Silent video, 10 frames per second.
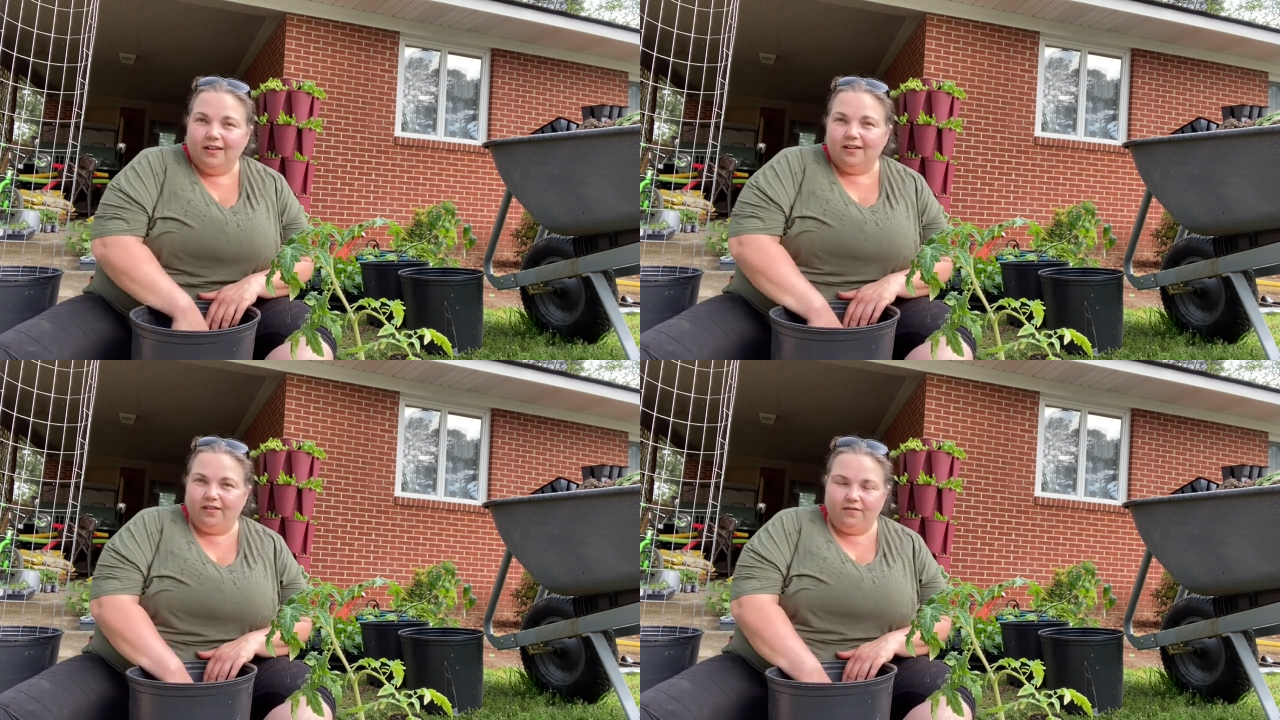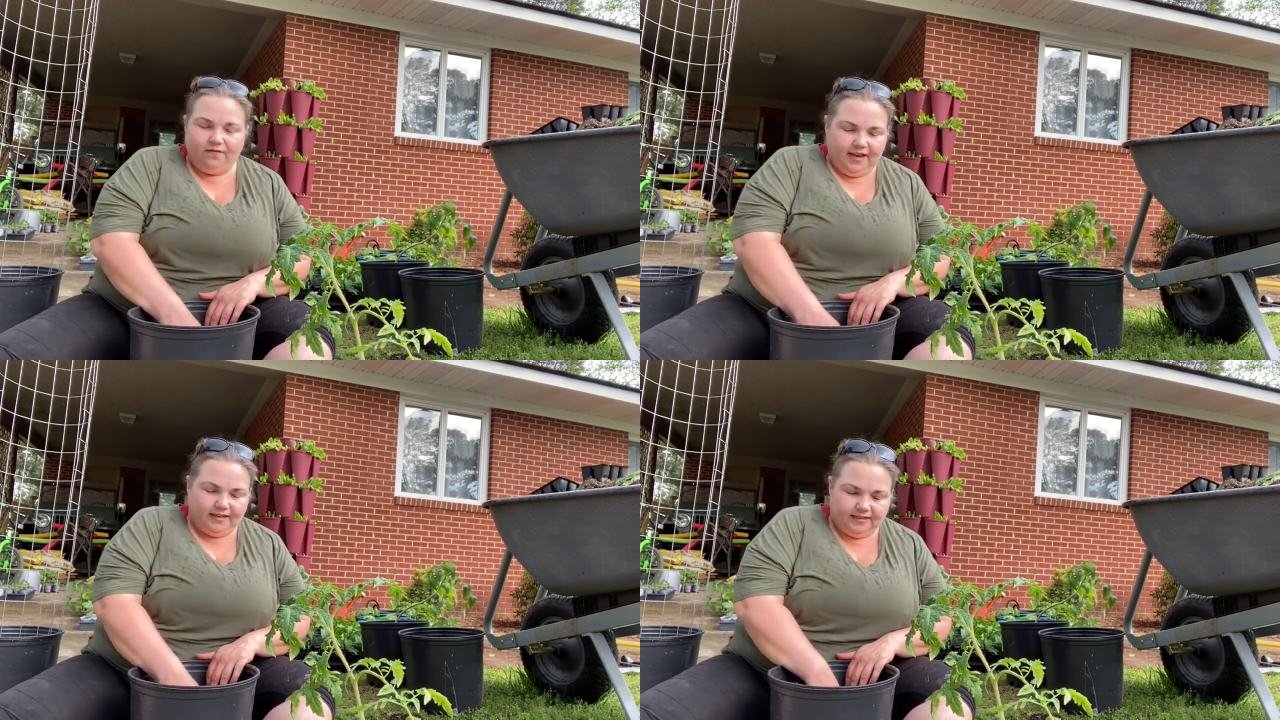nothing
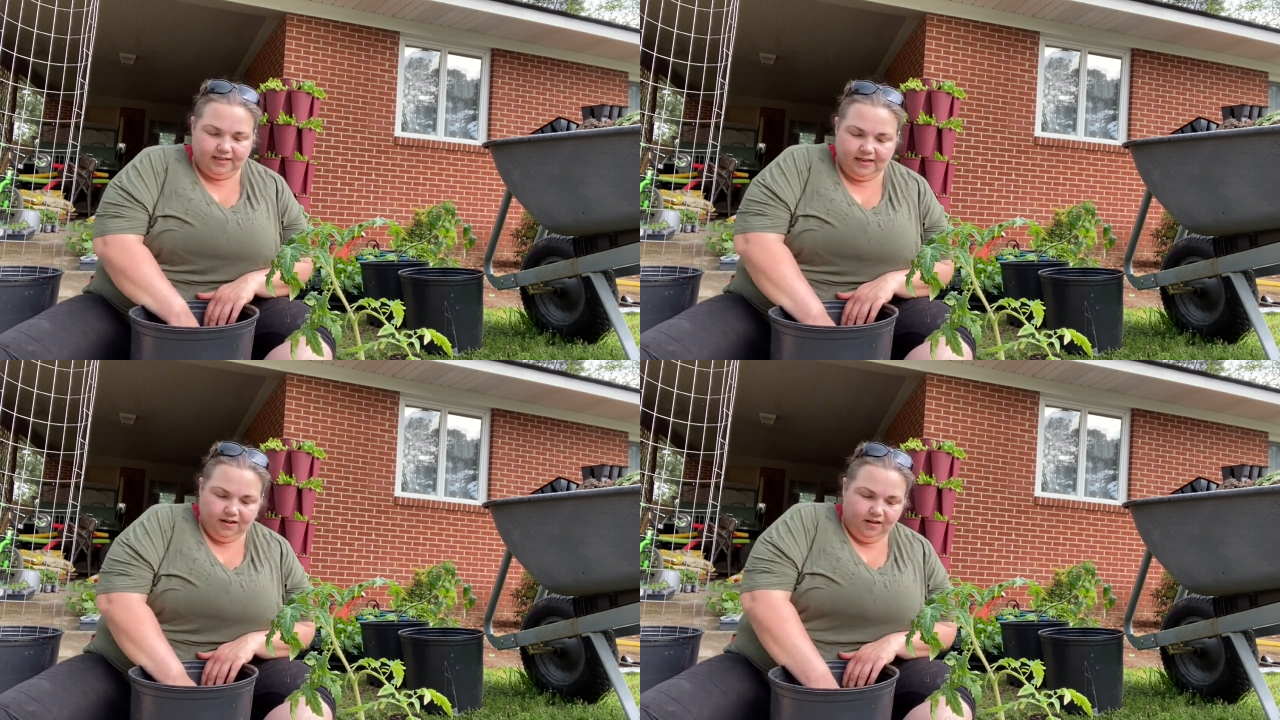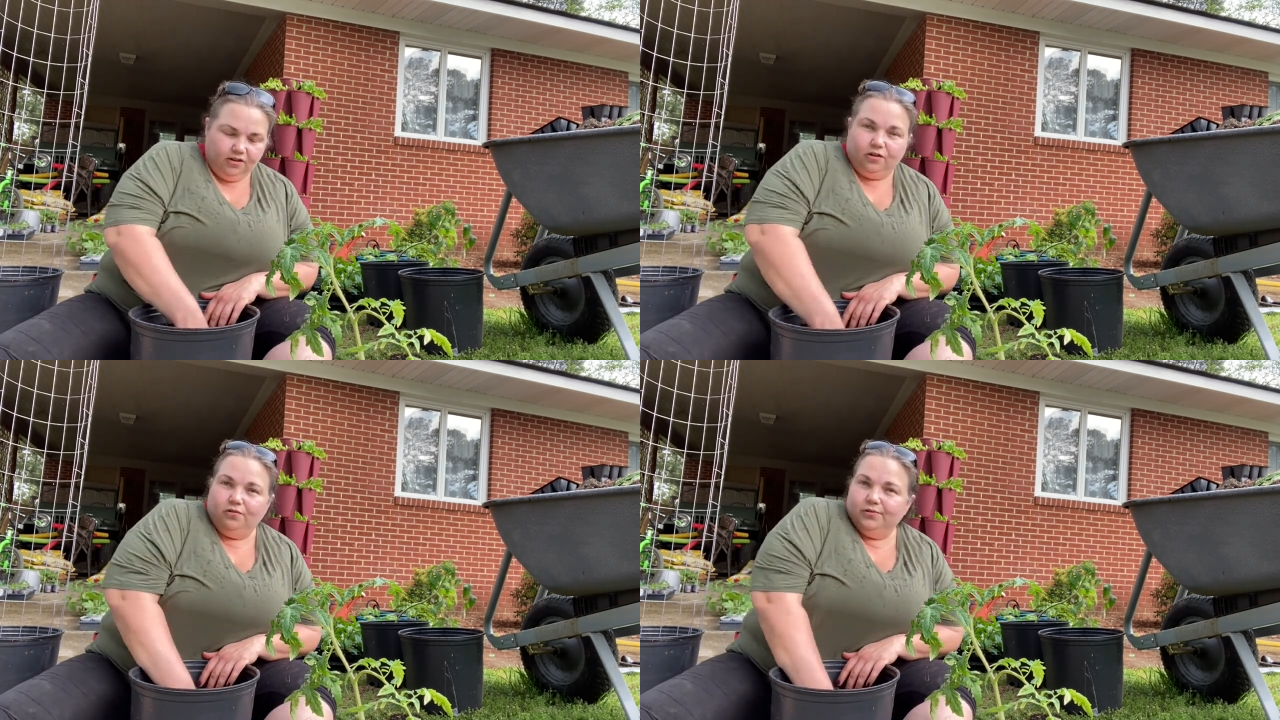fancy
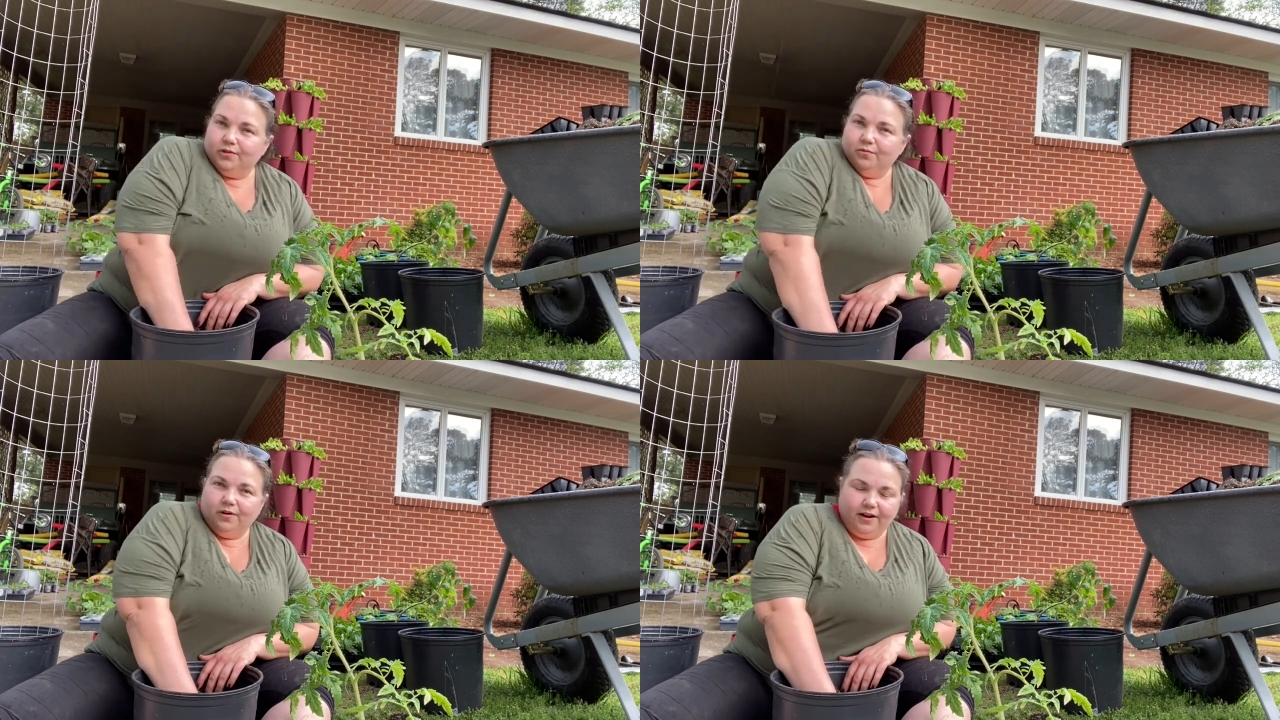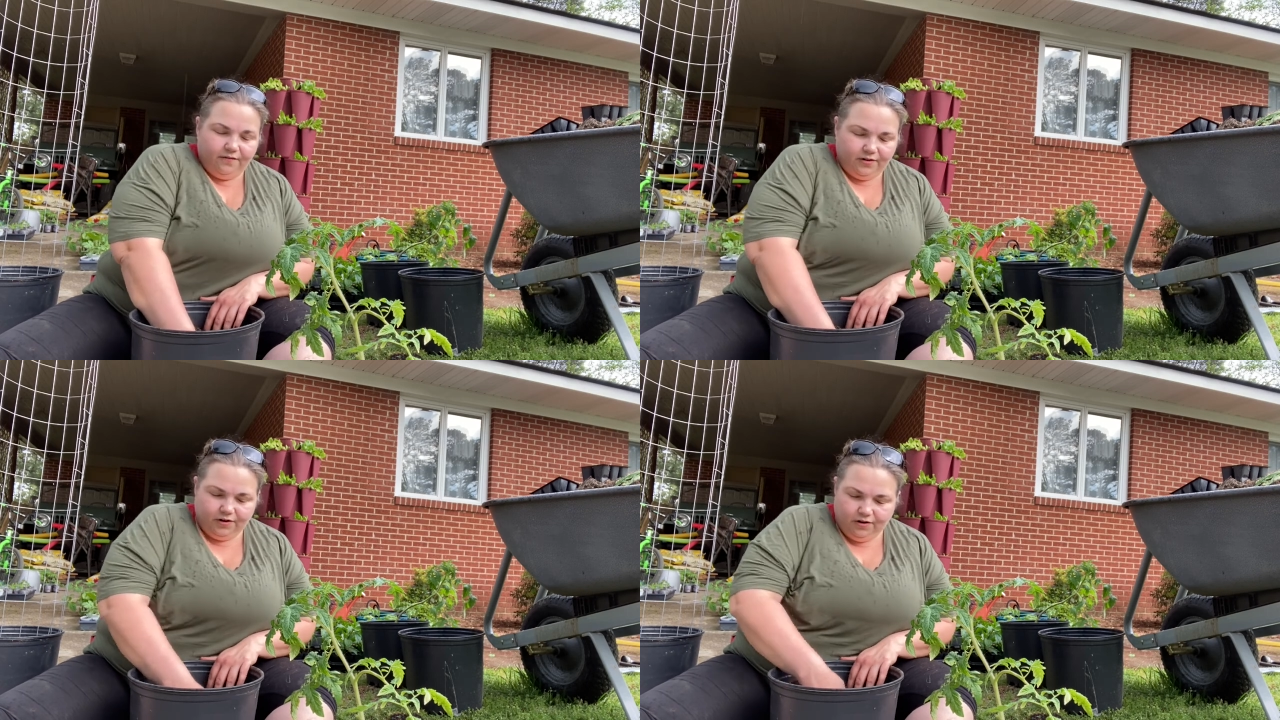use
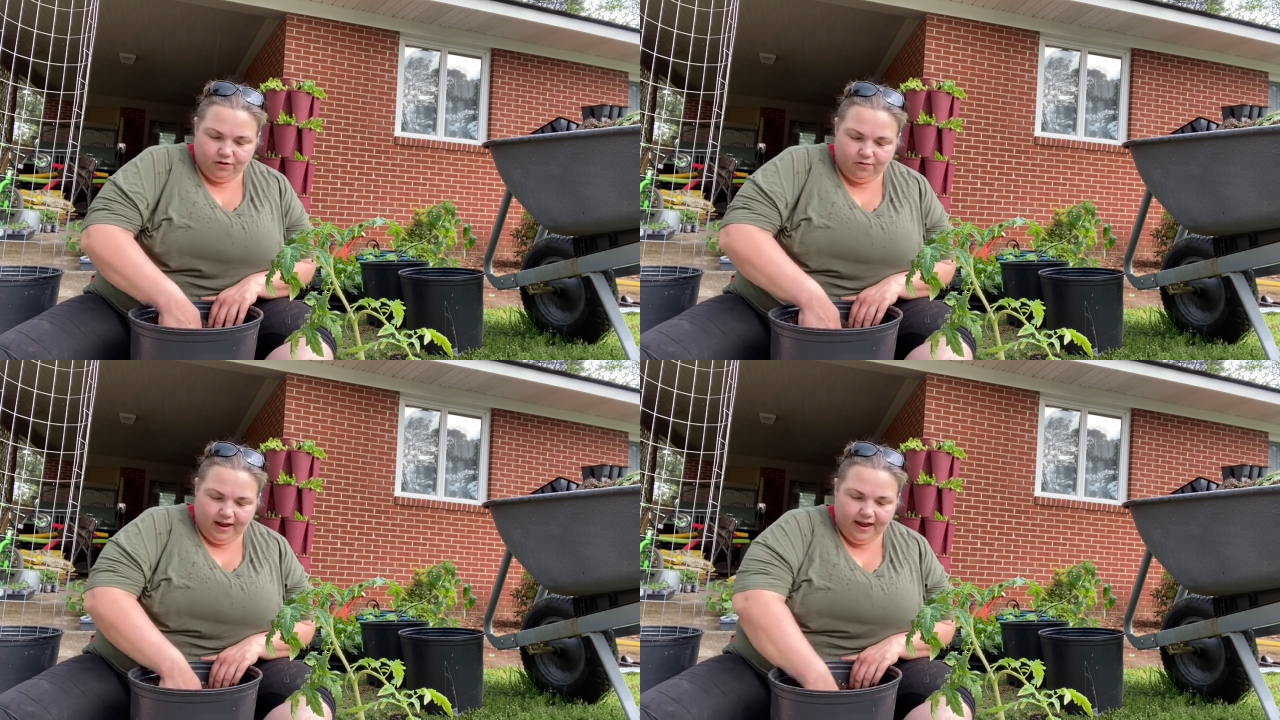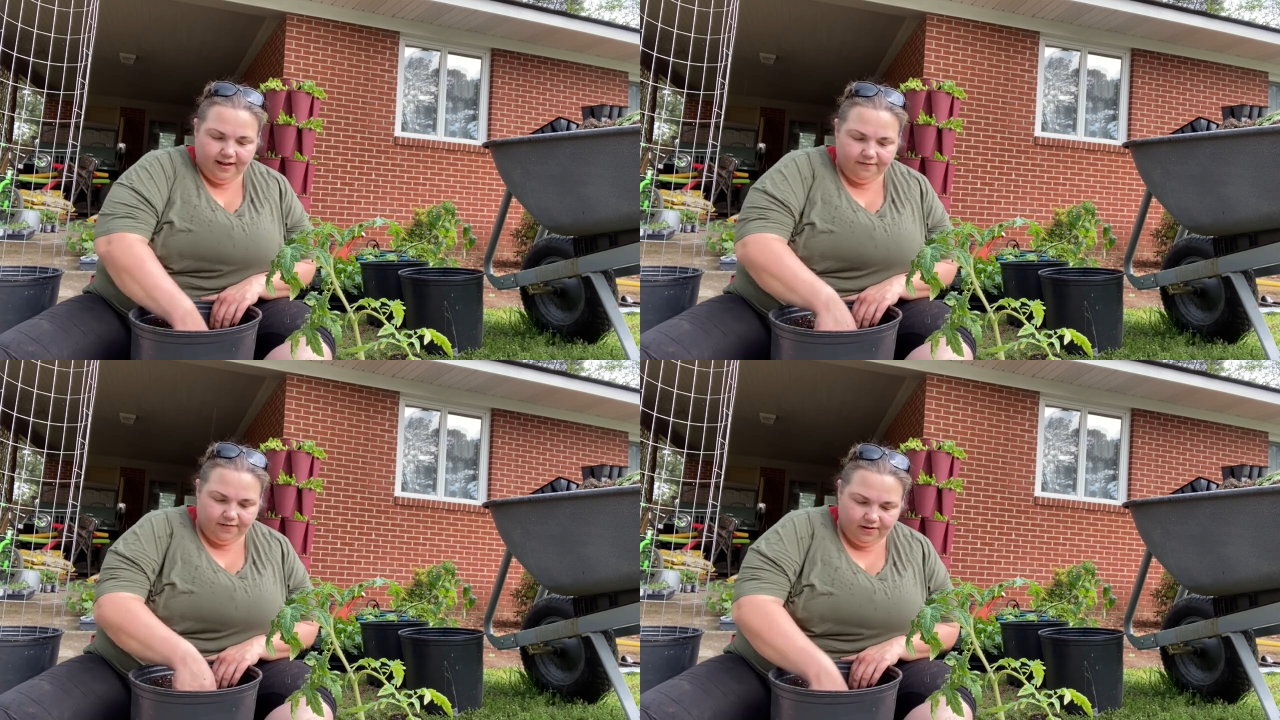whatever you
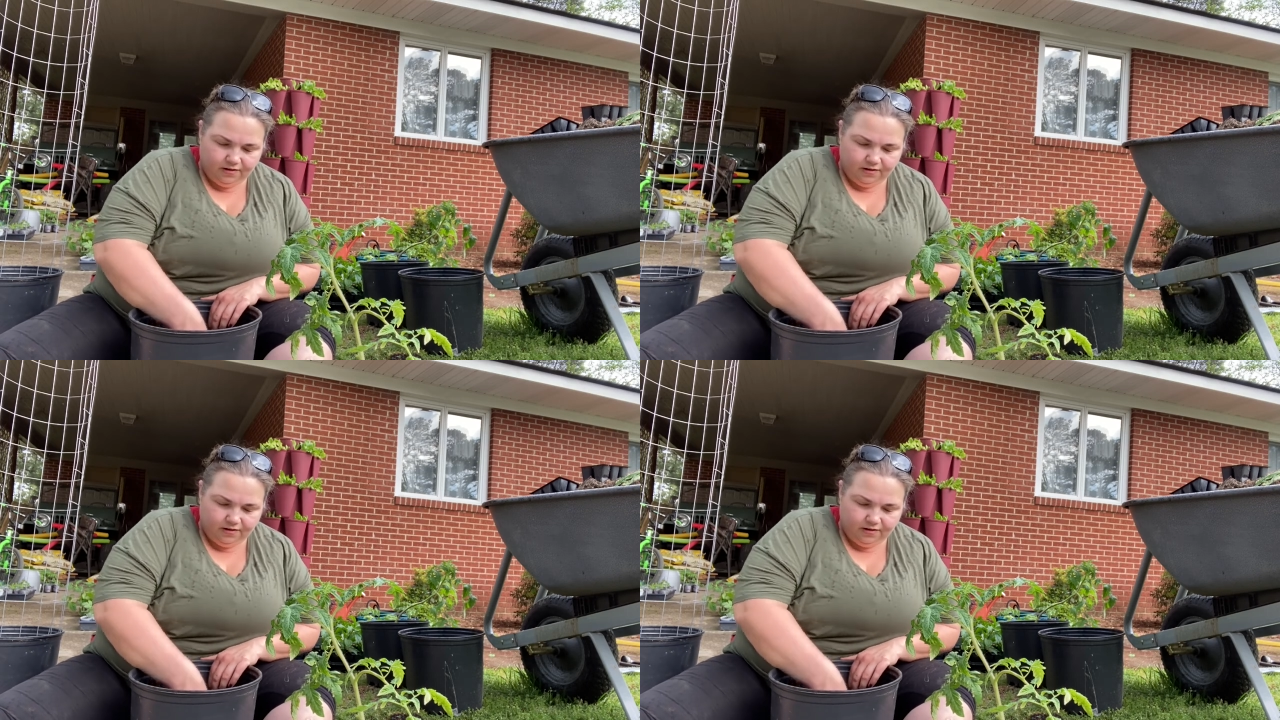have,